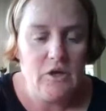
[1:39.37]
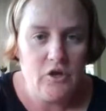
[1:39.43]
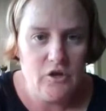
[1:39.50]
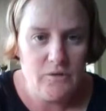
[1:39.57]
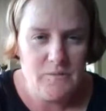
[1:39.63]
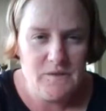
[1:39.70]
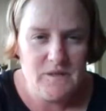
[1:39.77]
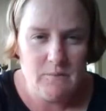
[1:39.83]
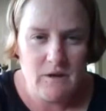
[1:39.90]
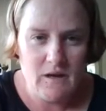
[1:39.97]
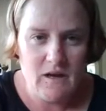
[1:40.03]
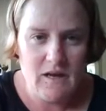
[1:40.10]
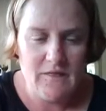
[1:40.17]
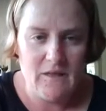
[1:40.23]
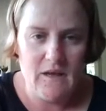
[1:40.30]
Kurbs
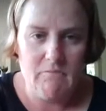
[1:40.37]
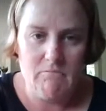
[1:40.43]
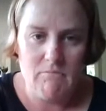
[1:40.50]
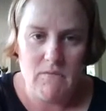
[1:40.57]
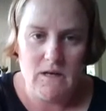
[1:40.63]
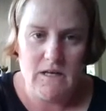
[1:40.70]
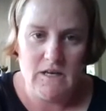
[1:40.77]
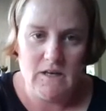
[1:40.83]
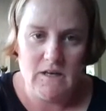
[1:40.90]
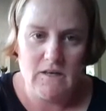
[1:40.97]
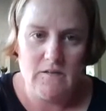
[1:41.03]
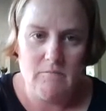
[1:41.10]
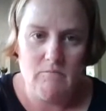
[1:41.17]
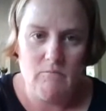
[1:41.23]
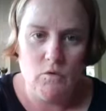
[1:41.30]
applied that in
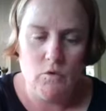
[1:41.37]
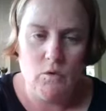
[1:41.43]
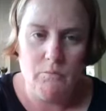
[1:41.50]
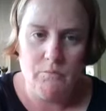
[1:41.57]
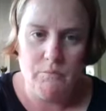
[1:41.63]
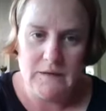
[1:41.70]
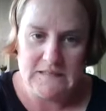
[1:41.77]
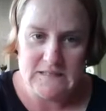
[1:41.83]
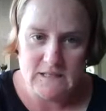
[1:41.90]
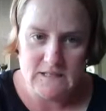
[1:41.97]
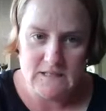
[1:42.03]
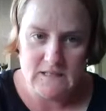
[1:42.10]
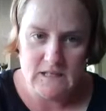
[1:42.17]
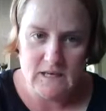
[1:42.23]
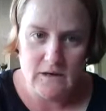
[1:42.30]
a more
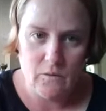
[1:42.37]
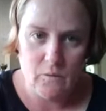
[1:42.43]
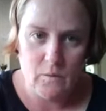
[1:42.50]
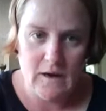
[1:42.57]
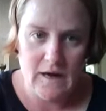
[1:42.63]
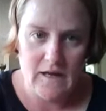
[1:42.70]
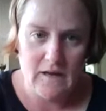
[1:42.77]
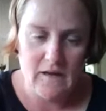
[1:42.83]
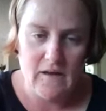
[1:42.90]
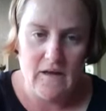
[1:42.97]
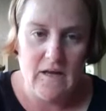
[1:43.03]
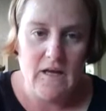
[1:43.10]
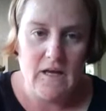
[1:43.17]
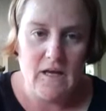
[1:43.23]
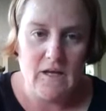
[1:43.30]
business-like way.
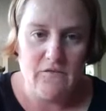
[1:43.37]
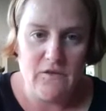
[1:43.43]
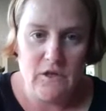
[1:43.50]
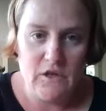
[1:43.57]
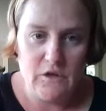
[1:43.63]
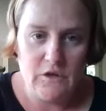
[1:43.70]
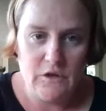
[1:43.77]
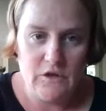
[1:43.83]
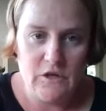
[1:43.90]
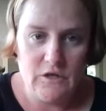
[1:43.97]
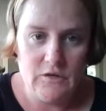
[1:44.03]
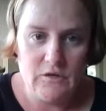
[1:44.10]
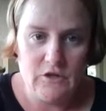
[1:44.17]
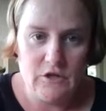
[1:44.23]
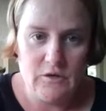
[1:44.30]
If you look on
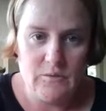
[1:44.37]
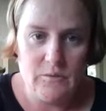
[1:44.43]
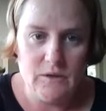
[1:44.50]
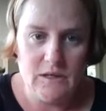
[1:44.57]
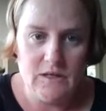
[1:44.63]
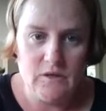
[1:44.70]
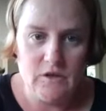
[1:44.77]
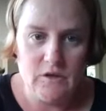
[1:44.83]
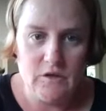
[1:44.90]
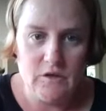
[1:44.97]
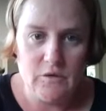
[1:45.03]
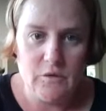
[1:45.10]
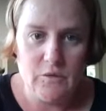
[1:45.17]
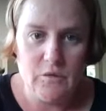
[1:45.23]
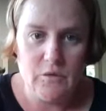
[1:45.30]
YouTube and
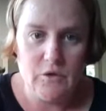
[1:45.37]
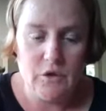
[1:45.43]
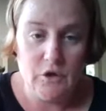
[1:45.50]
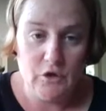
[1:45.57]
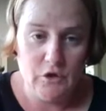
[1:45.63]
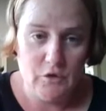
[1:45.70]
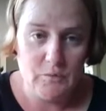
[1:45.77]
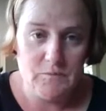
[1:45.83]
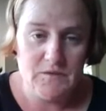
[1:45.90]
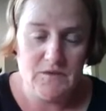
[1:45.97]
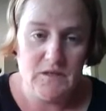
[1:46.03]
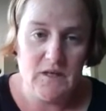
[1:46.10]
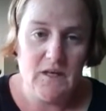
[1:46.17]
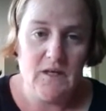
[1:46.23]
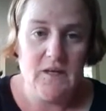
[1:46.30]
Google
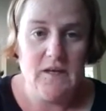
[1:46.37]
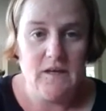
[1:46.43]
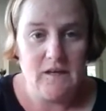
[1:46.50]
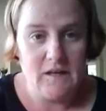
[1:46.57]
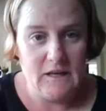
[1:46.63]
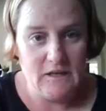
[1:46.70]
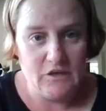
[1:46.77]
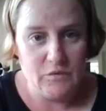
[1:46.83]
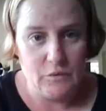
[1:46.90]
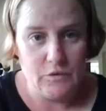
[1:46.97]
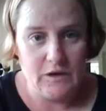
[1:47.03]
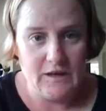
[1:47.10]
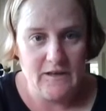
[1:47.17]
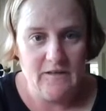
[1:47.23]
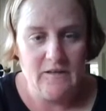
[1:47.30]
Kurbs
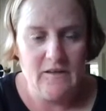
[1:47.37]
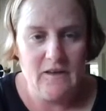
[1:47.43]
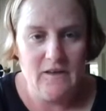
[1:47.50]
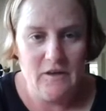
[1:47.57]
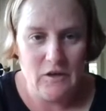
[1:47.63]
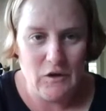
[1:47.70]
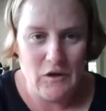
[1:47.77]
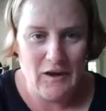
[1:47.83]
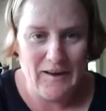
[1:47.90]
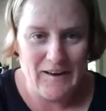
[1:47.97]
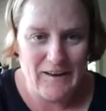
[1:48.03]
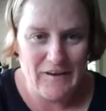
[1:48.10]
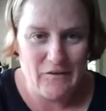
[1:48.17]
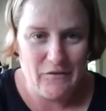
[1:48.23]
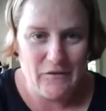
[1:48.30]
edgewalking, you're
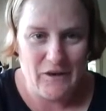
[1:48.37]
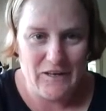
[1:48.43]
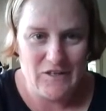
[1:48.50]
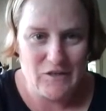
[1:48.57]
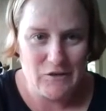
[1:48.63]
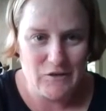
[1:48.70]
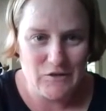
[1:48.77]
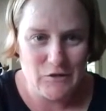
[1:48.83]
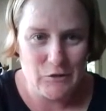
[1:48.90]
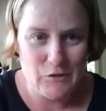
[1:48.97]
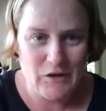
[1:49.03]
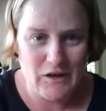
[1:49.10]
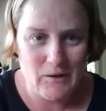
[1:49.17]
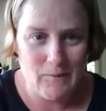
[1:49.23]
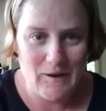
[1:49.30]
likely to find her
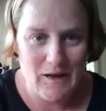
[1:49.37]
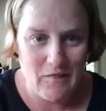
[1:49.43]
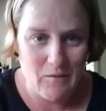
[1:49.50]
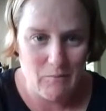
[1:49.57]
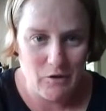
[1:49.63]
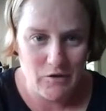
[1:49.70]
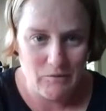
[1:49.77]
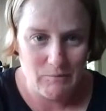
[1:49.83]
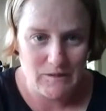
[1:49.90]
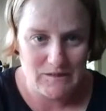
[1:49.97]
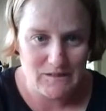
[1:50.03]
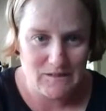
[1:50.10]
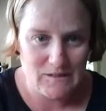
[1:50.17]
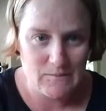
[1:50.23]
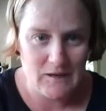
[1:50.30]
talking about the modern
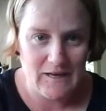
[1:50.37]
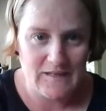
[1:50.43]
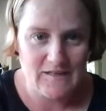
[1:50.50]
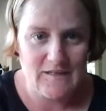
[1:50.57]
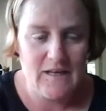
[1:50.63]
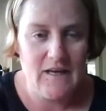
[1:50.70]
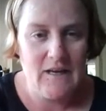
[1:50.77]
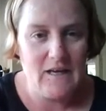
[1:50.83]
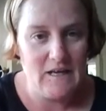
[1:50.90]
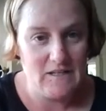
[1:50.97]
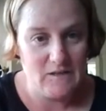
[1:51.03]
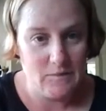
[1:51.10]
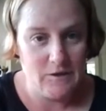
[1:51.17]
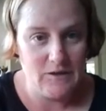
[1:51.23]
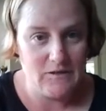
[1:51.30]
business place
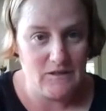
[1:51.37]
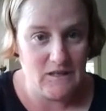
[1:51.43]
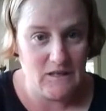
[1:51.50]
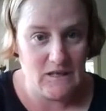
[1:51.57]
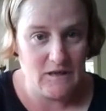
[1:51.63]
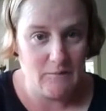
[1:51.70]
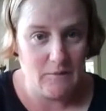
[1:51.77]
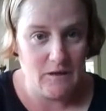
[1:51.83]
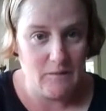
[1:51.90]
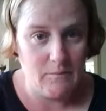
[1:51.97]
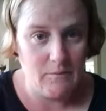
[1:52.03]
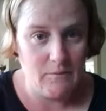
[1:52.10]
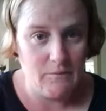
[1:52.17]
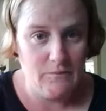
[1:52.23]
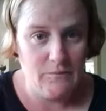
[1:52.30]
as opposed to young
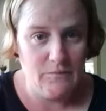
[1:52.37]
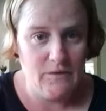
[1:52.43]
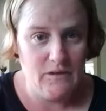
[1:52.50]
people.